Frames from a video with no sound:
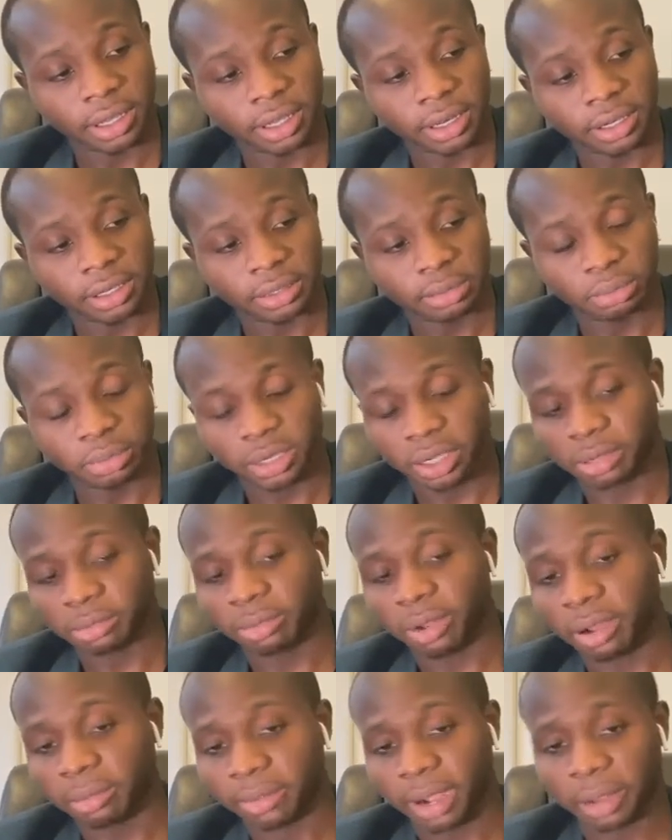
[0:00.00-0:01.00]
It is a book
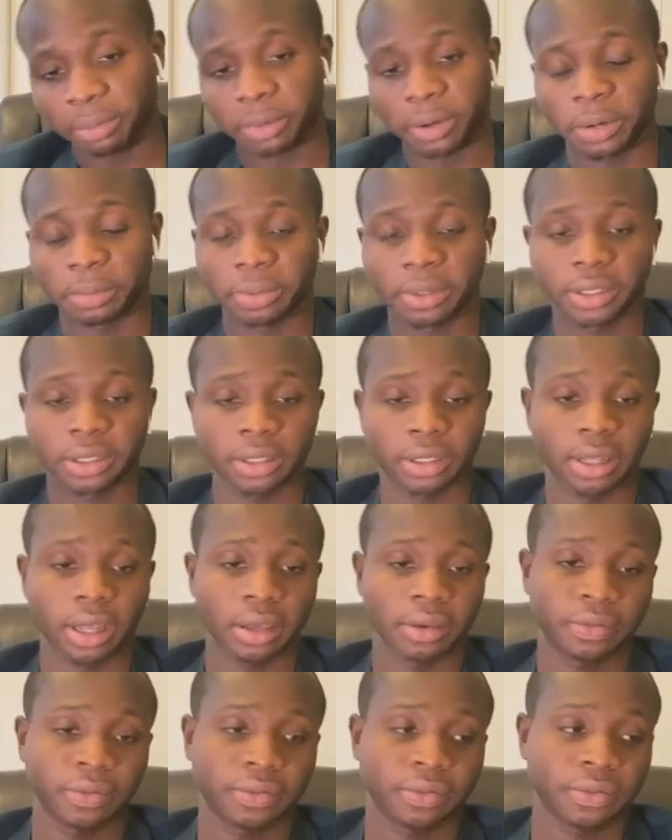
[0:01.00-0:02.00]
about my purpose in
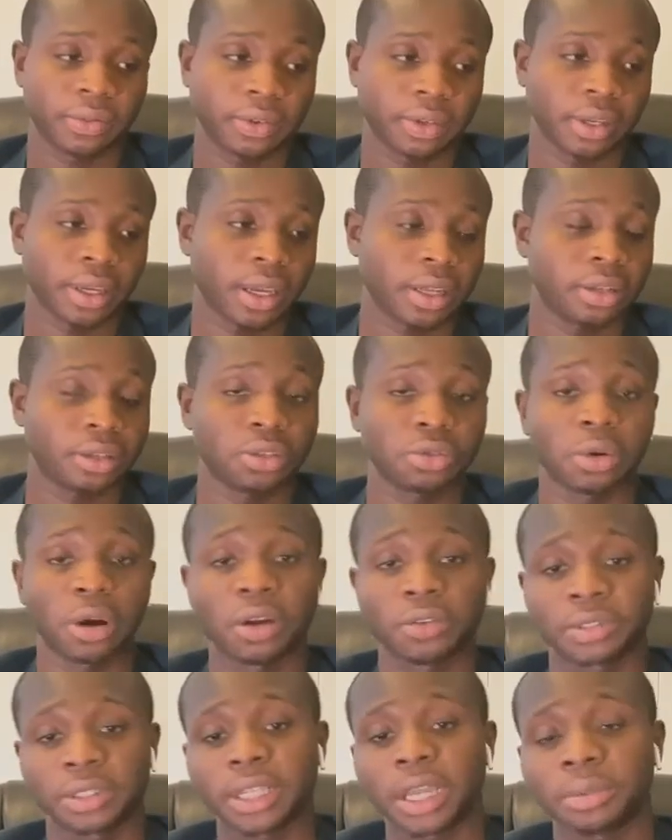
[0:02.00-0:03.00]
life and the
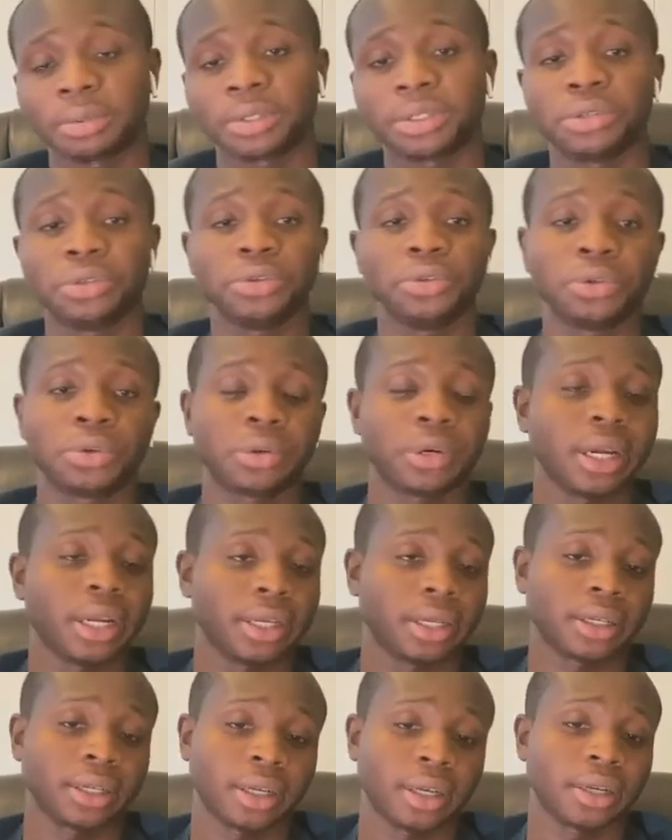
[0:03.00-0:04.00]
12 steps to
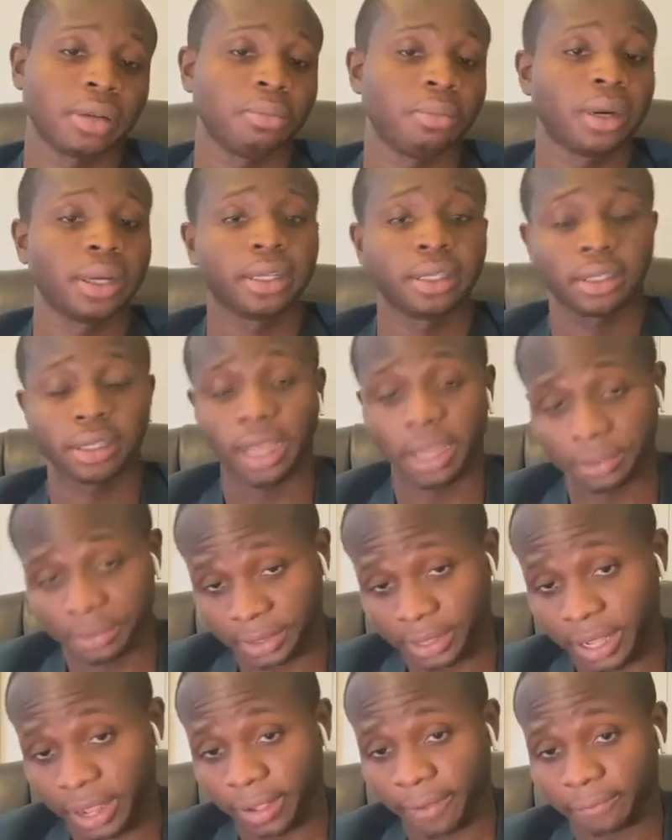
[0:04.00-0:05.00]
creating an abundant
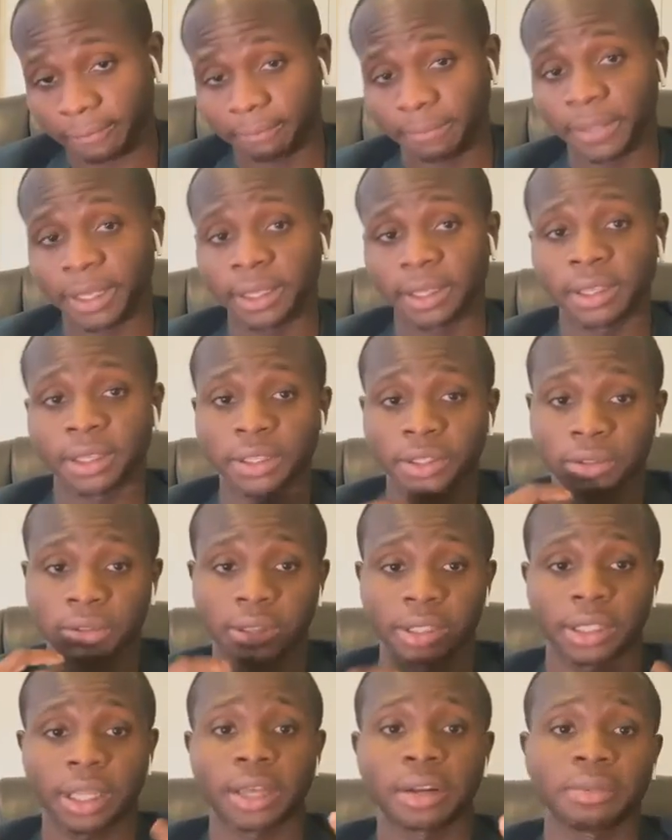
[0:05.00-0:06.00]
lifestyle. So
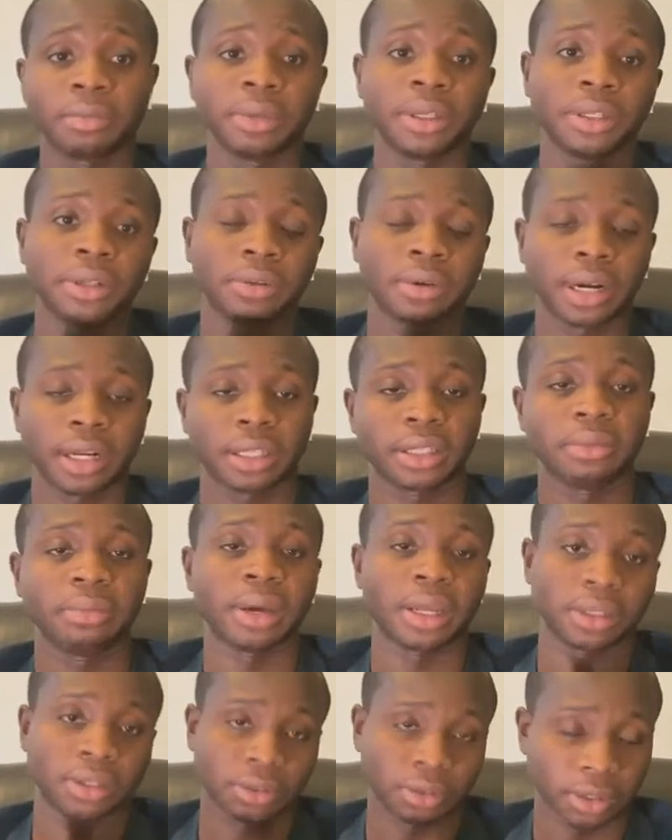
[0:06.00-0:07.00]
instead of me directly
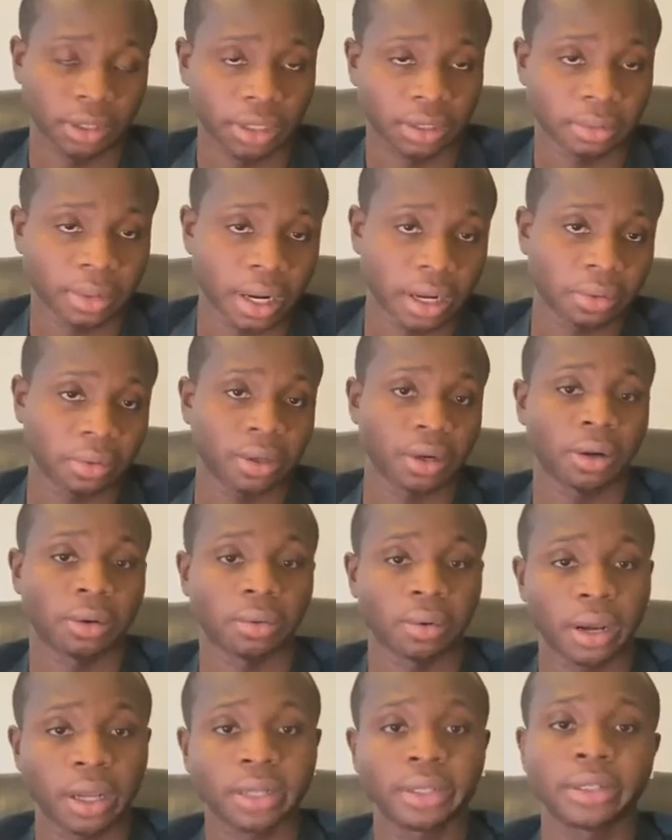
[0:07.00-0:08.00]
mentoring somebody
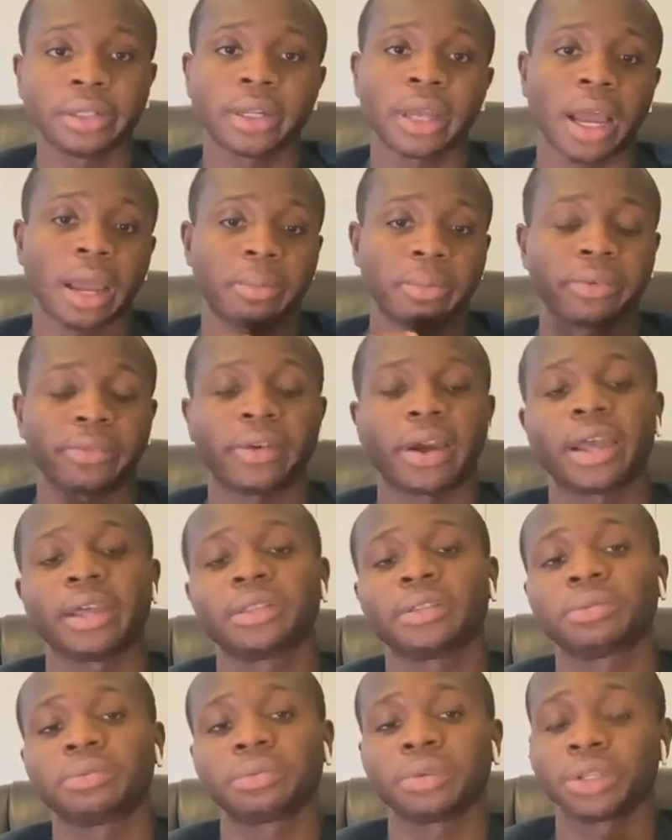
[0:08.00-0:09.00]
one-on-one, I
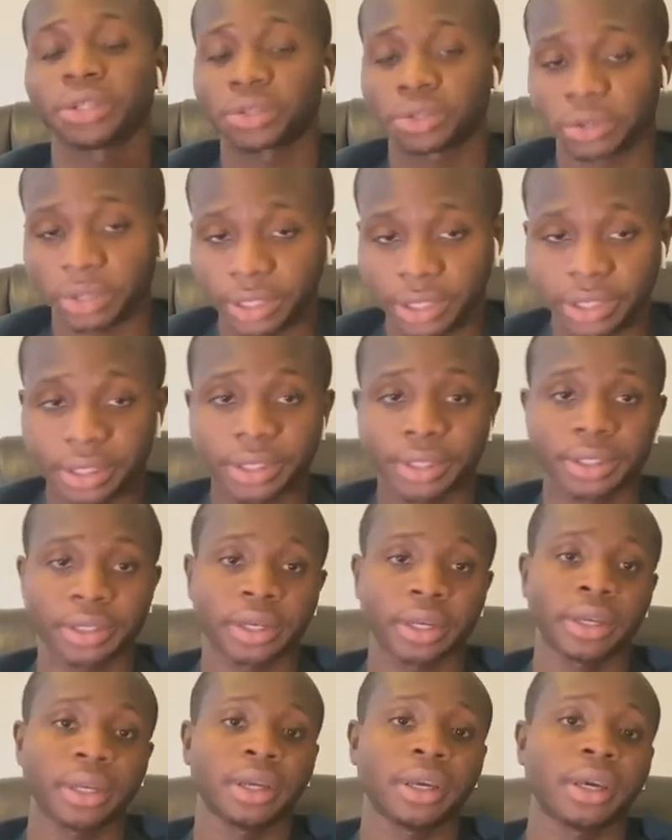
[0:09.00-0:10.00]
provide them resources
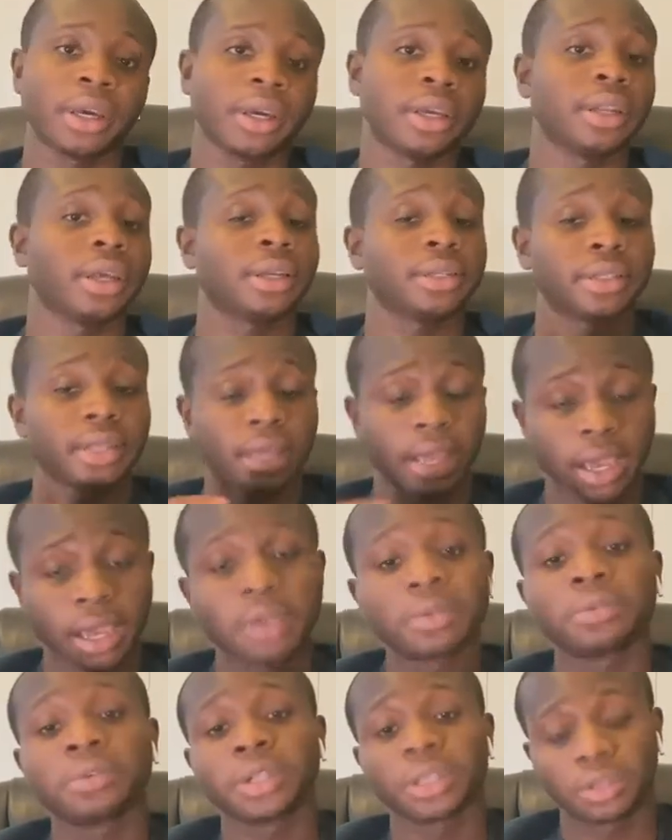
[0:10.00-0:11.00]
and I say,
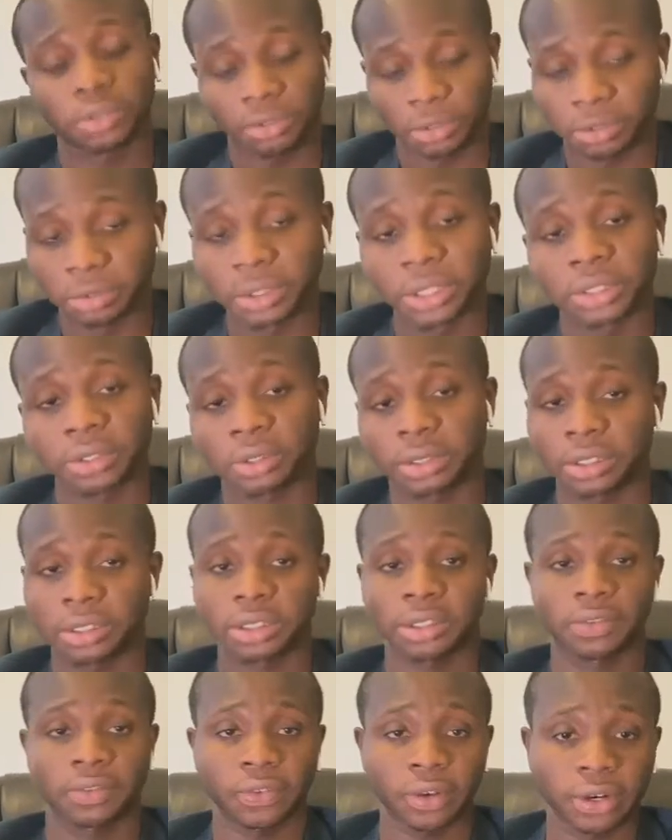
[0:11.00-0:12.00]
hey, read through the
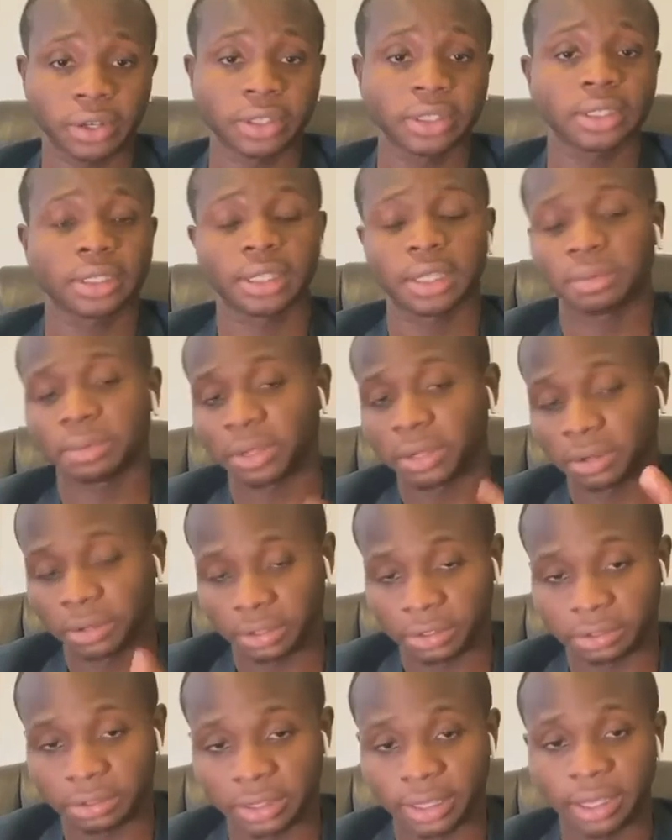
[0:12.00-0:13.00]
resources first, let me know
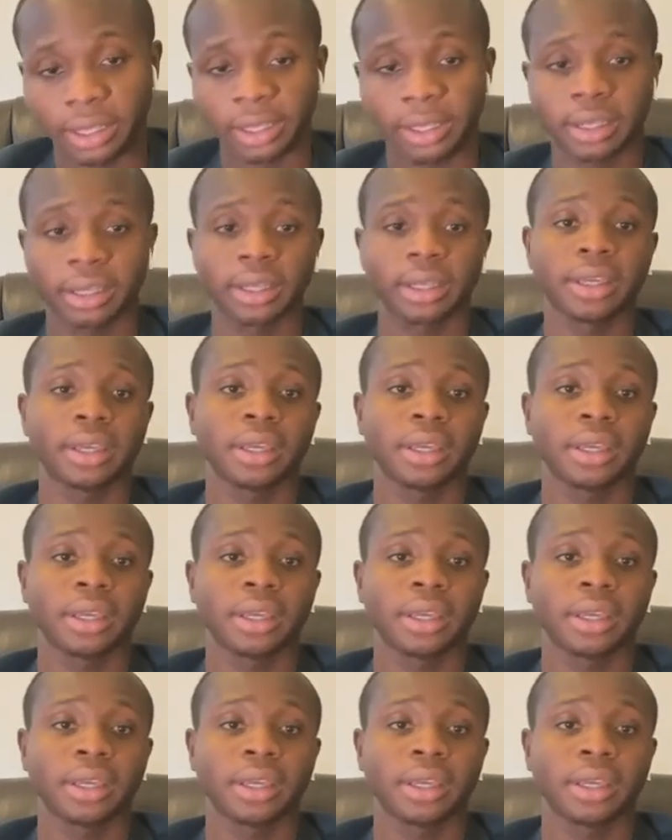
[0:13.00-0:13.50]
what you think,